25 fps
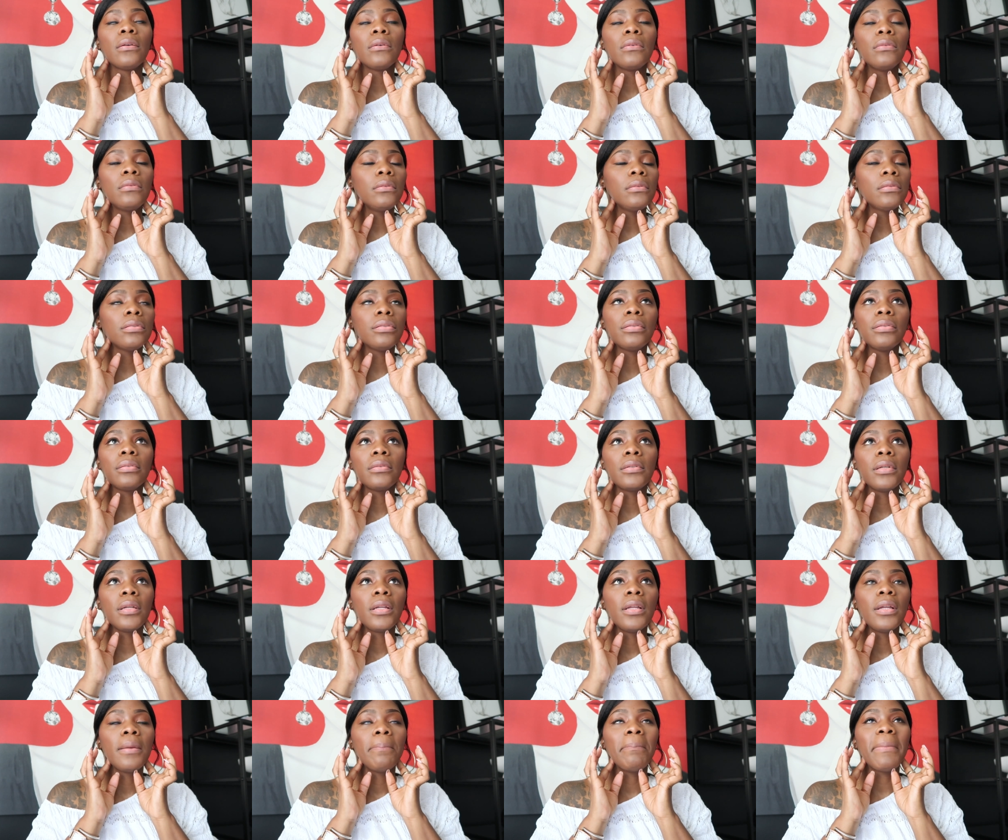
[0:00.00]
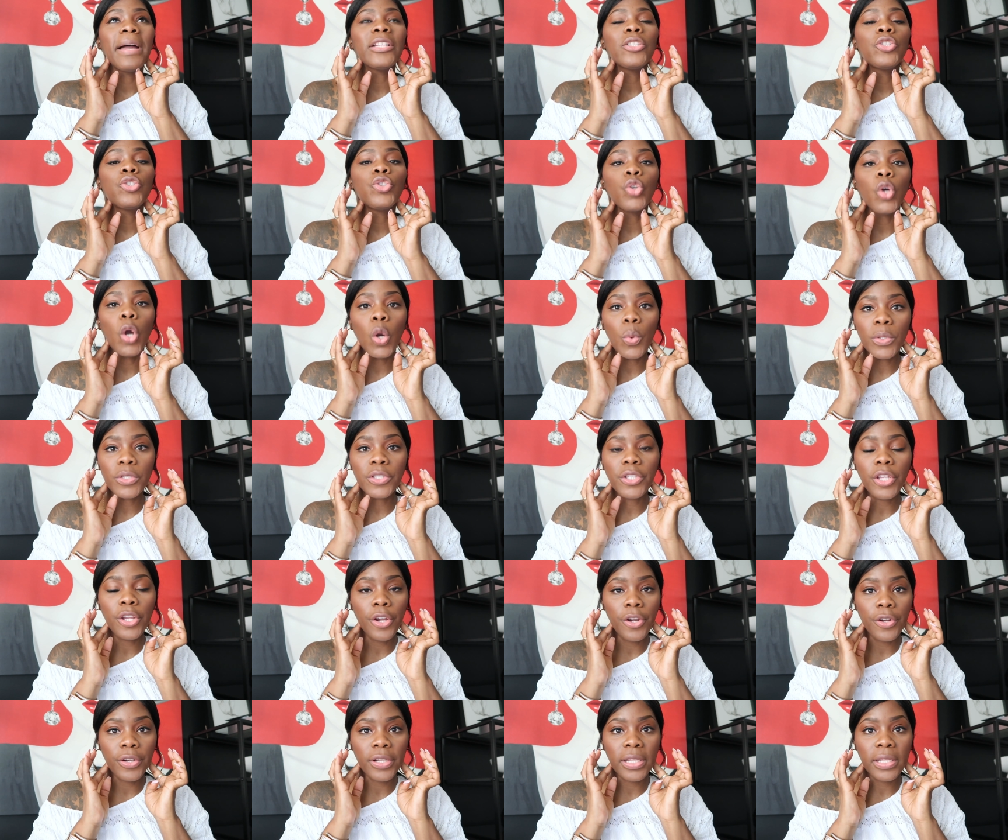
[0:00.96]
whew, my jaw was
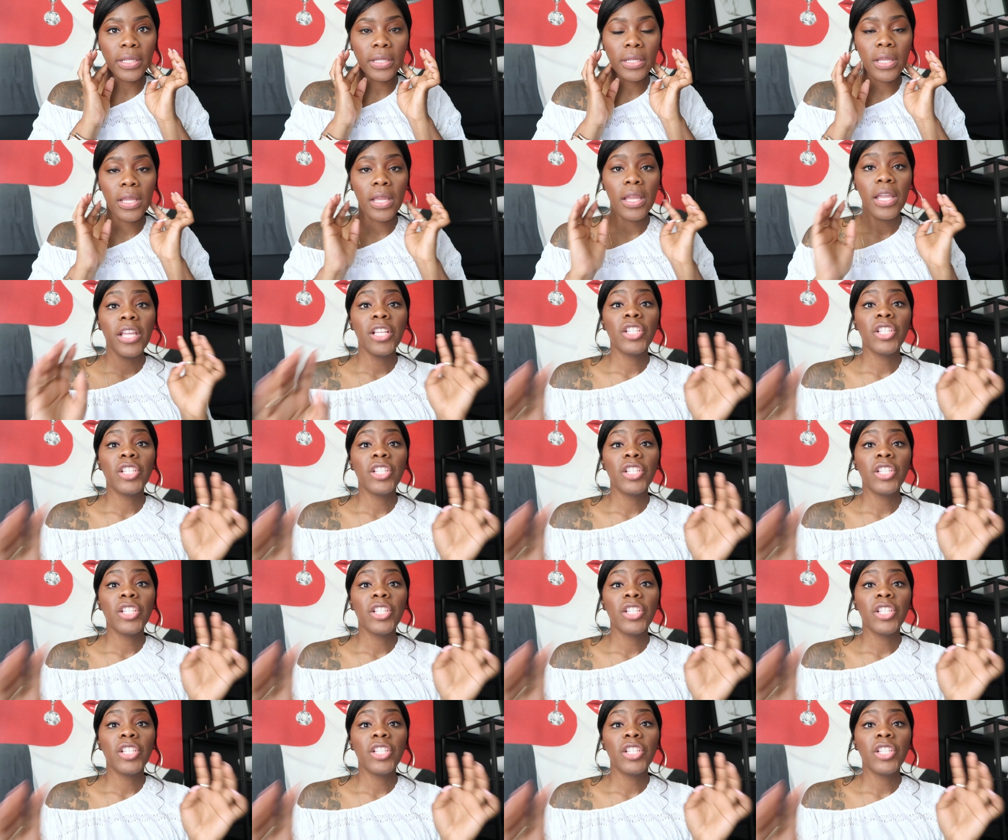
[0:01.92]
hurting.